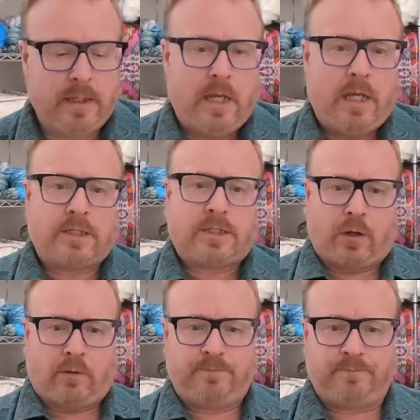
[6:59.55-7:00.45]
So
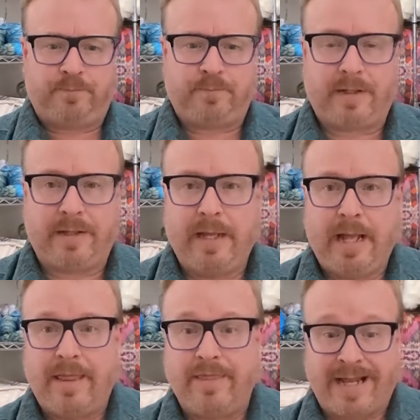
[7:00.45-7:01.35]

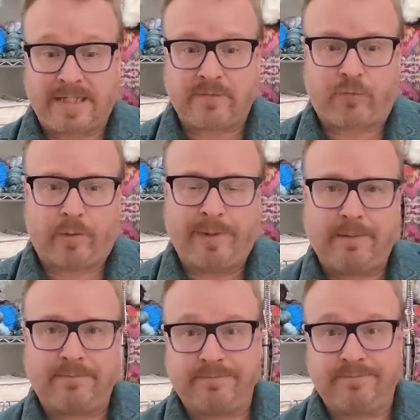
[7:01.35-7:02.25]
that's the format.
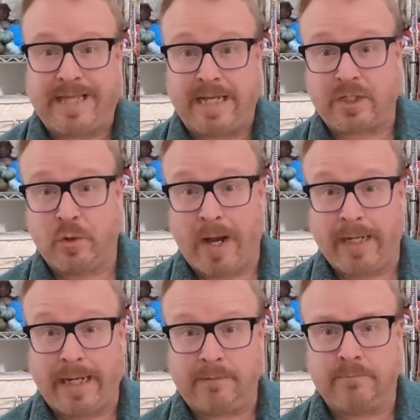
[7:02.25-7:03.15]
That's who I
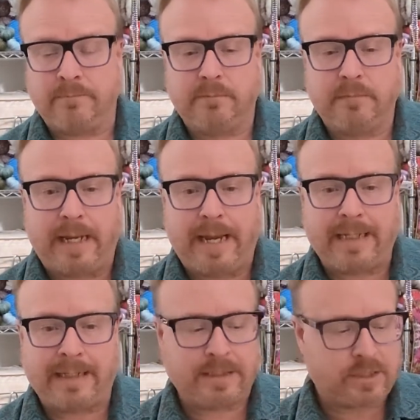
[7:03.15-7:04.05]
am. And
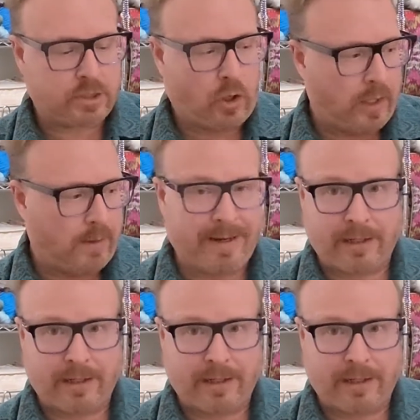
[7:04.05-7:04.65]
let's talk about